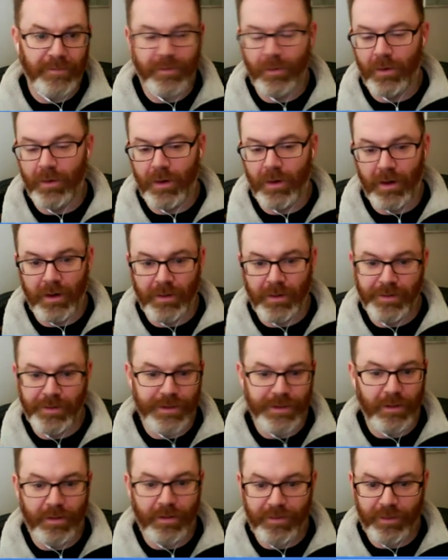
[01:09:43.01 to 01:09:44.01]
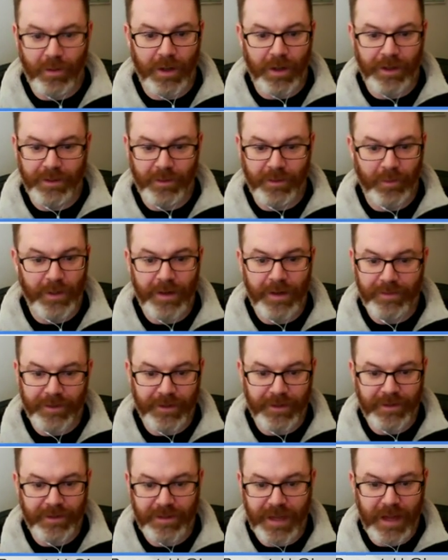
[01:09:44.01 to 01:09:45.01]
or 0 through 100, whatever
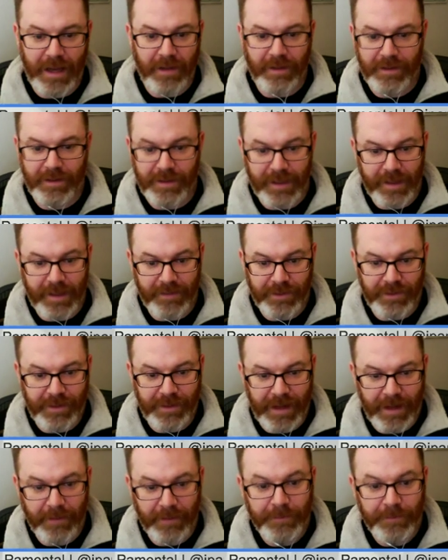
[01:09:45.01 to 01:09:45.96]
the scale is it gives you now.